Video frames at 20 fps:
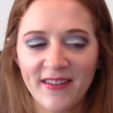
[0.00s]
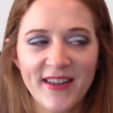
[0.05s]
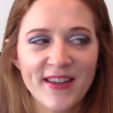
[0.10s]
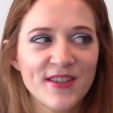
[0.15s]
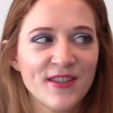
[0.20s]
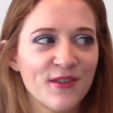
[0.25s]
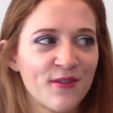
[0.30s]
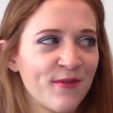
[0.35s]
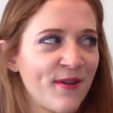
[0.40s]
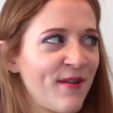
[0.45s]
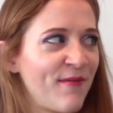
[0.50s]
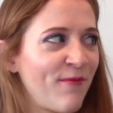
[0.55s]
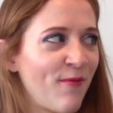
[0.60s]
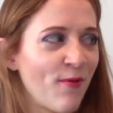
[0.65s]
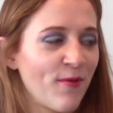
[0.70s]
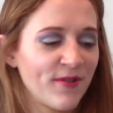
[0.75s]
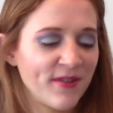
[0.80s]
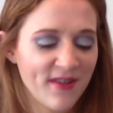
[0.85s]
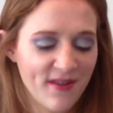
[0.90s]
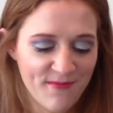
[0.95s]
least
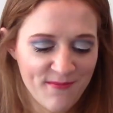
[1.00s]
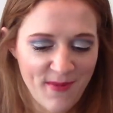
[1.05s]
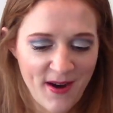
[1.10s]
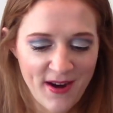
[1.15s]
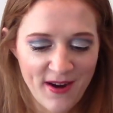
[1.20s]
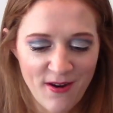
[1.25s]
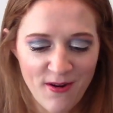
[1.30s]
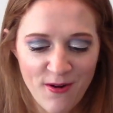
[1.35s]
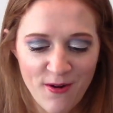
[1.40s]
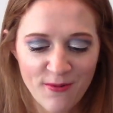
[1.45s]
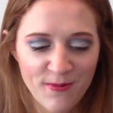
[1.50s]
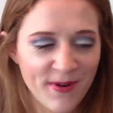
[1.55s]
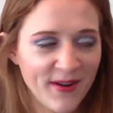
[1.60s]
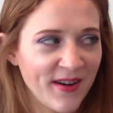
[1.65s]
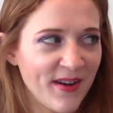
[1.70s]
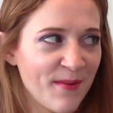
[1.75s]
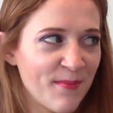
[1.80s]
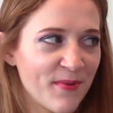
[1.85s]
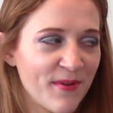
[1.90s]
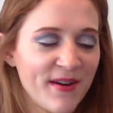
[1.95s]
3/4 of my
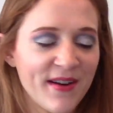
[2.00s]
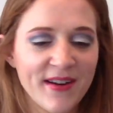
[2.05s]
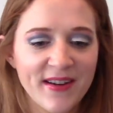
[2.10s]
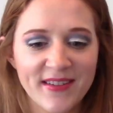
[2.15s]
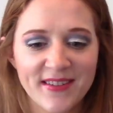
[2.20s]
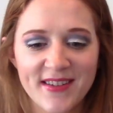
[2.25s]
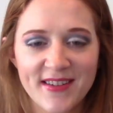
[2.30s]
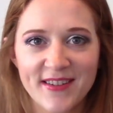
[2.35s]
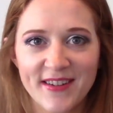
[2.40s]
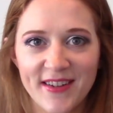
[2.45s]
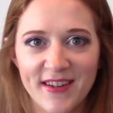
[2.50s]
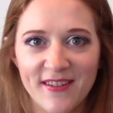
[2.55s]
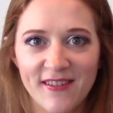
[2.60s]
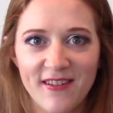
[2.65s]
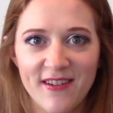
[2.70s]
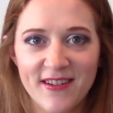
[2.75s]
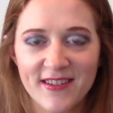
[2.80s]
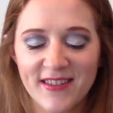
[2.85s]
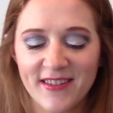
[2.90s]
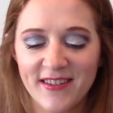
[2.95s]
already pre-existing
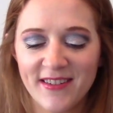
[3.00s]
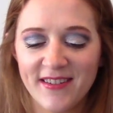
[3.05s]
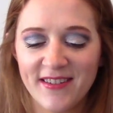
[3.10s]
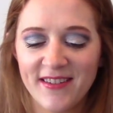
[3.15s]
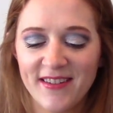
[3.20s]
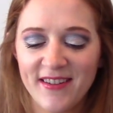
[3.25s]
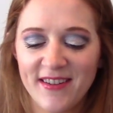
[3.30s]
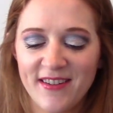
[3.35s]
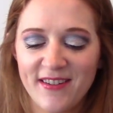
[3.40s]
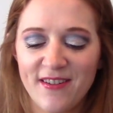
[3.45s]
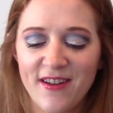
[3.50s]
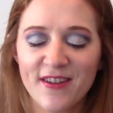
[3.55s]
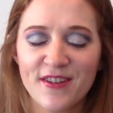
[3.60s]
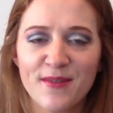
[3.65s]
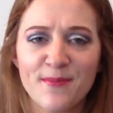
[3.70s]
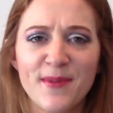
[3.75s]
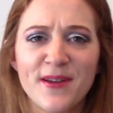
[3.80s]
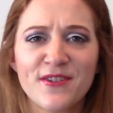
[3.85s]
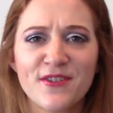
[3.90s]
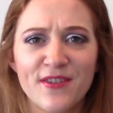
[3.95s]
closet, not to
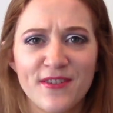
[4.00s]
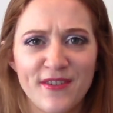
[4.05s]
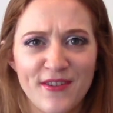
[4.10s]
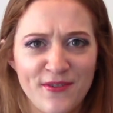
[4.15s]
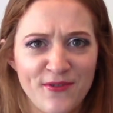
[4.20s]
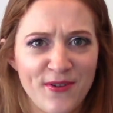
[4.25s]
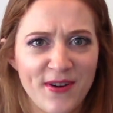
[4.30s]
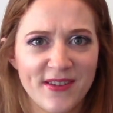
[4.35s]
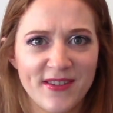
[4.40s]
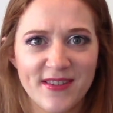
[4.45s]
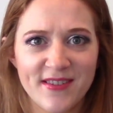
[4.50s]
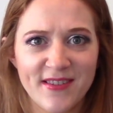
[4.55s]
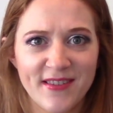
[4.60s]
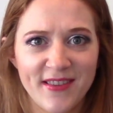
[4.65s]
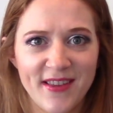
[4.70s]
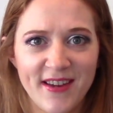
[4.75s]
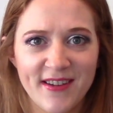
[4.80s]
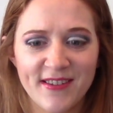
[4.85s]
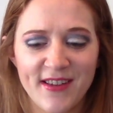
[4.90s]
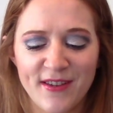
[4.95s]
mention the dresses and
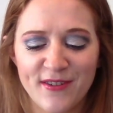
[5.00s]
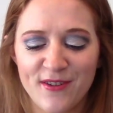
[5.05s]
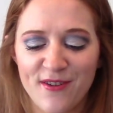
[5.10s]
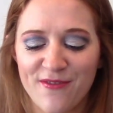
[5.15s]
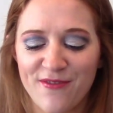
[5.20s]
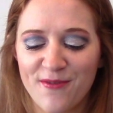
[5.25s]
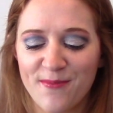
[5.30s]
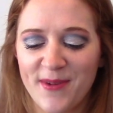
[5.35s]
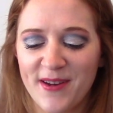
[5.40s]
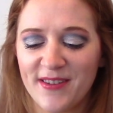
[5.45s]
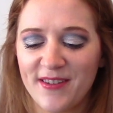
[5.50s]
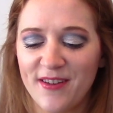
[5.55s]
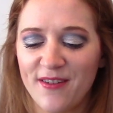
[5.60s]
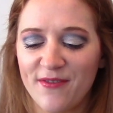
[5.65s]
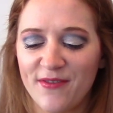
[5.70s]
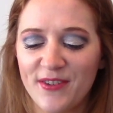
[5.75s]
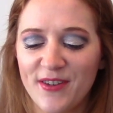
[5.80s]
things I sew for myself.